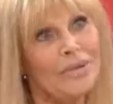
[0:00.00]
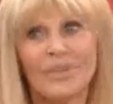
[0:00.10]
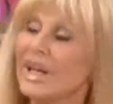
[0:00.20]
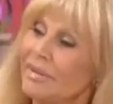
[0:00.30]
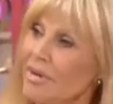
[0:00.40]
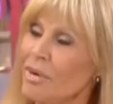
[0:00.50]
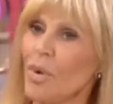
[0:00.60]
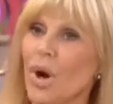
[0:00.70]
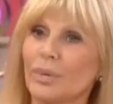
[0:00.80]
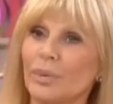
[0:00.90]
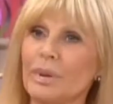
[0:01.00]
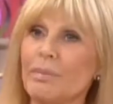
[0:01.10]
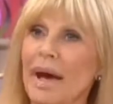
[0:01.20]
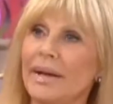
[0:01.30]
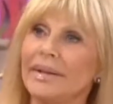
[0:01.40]
don't think I've ever worked with a
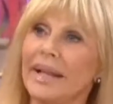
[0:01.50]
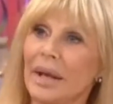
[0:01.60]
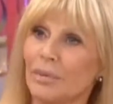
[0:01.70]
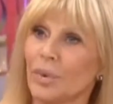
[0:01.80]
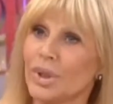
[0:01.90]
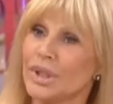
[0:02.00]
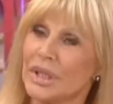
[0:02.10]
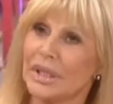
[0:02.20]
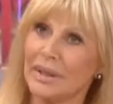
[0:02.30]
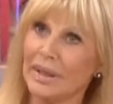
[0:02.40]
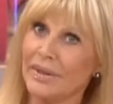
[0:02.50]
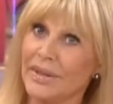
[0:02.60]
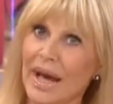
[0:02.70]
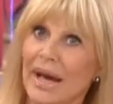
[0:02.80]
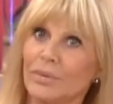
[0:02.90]
man that was
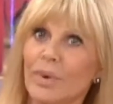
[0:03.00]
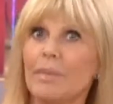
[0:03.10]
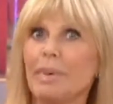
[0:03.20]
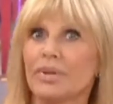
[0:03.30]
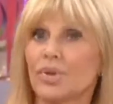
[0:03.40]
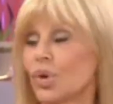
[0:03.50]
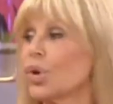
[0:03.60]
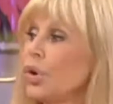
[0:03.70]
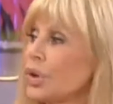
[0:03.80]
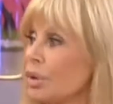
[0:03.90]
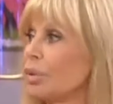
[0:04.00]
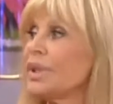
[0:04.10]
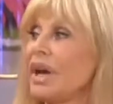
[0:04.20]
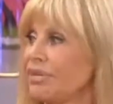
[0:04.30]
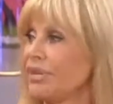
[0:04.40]
that way, but Sean Connery
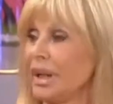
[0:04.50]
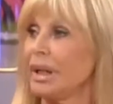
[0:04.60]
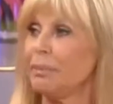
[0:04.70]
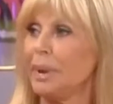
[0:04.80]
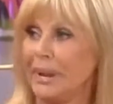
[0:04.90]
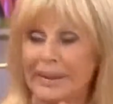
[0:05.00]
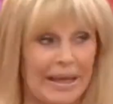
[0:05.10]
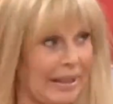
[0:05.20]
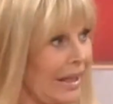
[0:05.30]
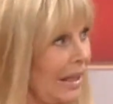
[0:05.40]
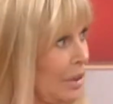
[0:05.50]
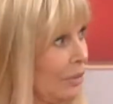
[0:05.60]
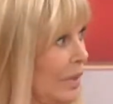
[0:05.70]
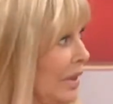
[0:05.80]
would definitely be that kind of